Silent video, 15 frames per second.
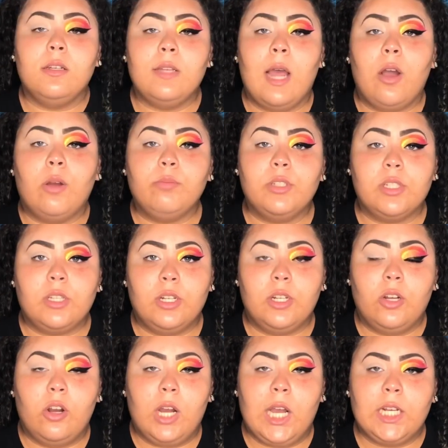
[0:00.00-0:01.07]
Now I'm just gonna
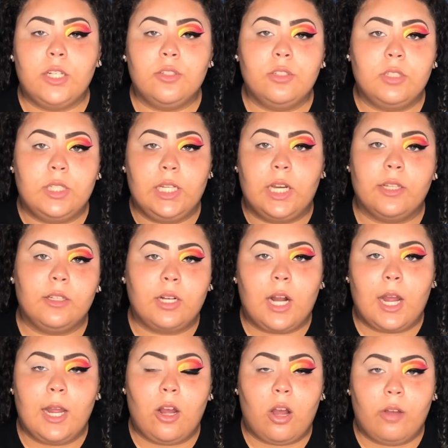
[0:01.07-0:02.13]
go ahead and do the other
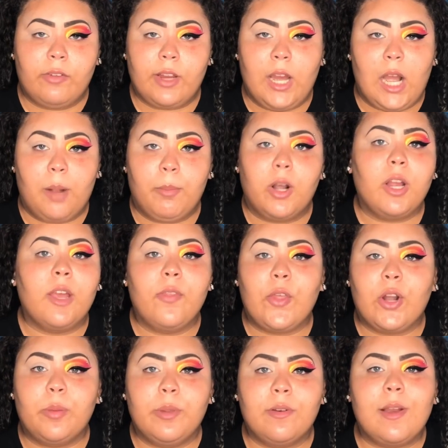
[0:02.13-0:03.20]
eye off camera and
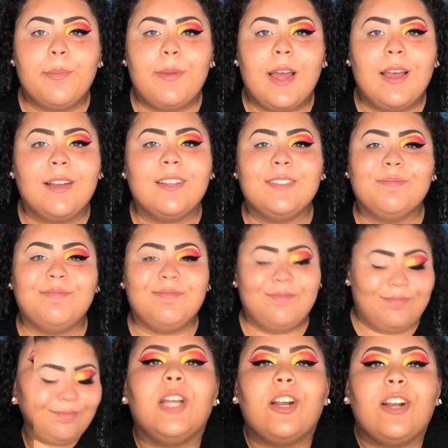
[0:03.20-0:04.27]
then I'll be right back.
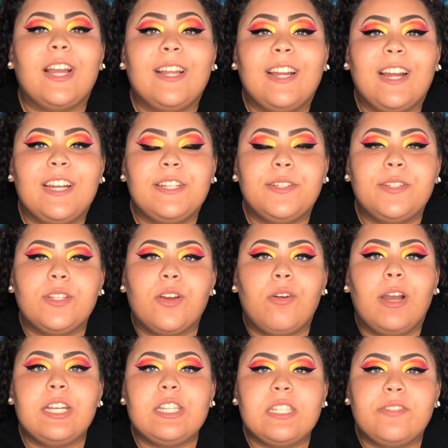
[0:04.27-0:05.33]
All right guys, so
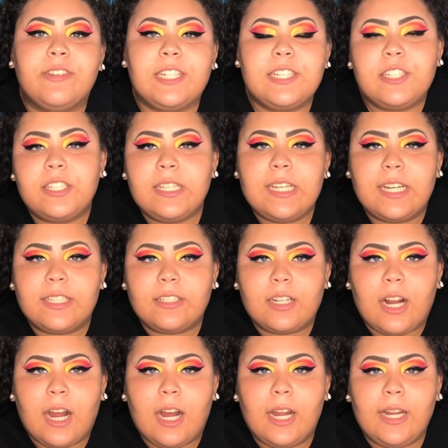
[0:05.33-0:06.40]
I just finished the
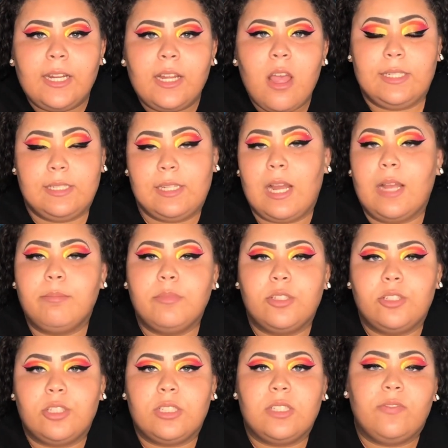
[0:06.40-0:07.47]
other eye. It's time to
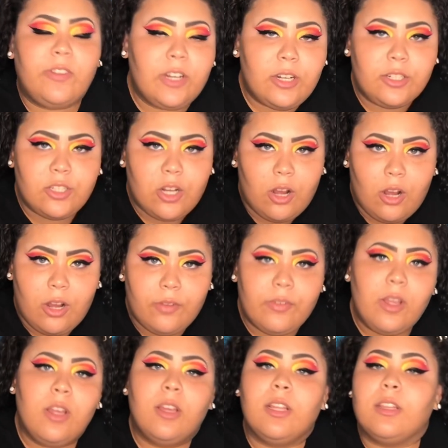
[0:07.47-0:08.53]
just finish off
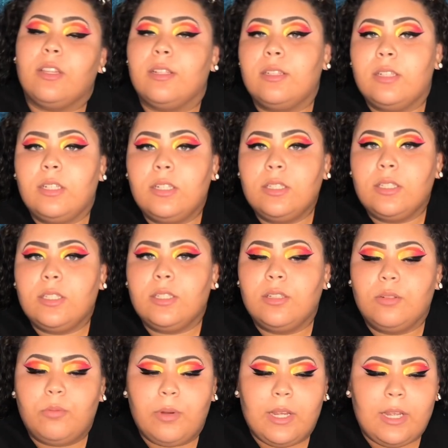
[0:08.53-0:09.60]
the look
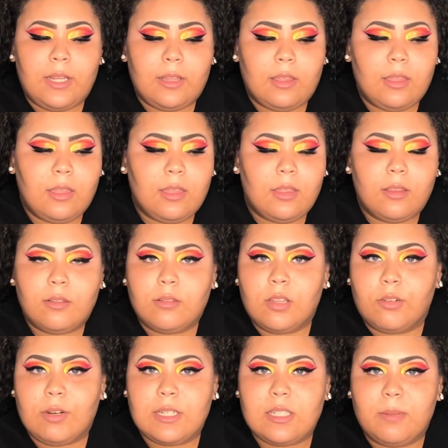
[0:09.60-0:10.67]
with
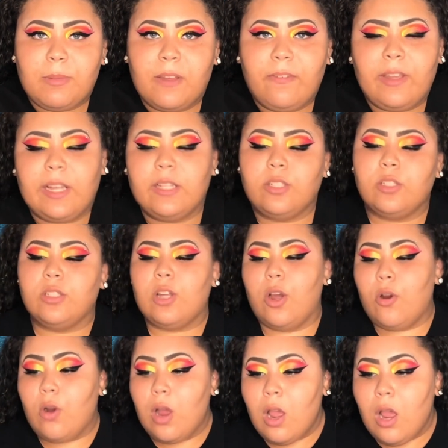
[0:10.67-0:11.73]
the rest of my face.
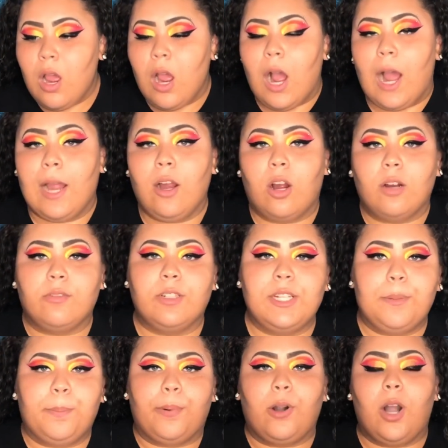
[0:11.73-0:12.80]
So I
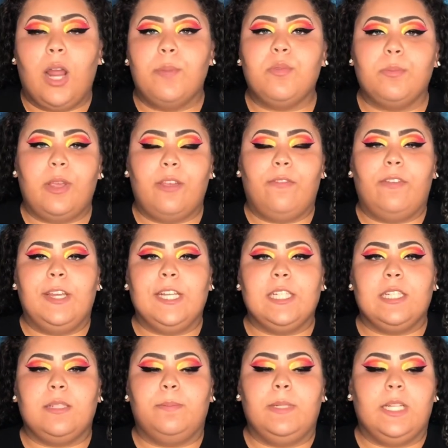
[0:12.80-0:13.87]
already primed my
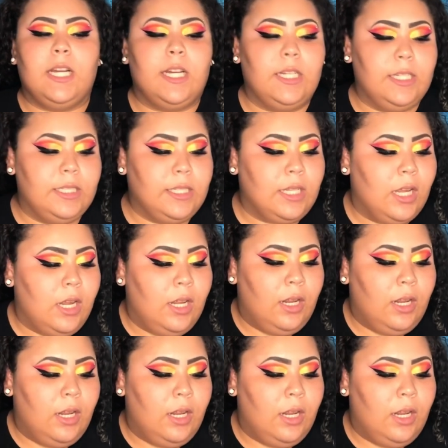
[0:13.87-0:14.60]
face because